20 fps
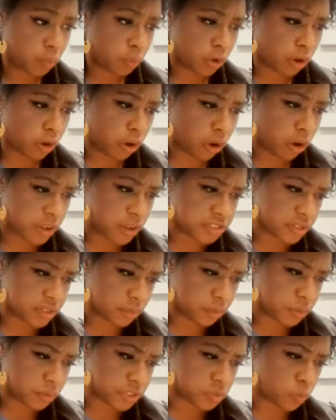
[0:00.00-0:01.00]
where
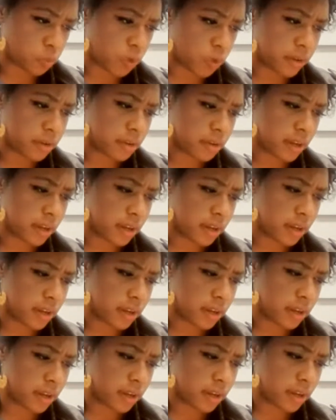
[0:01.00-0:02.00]
Austin was one
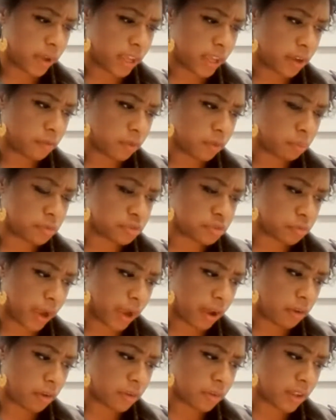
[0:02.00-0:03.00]
hiccup away from
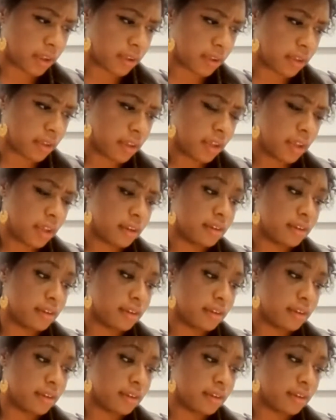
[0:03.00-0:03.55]
drowning,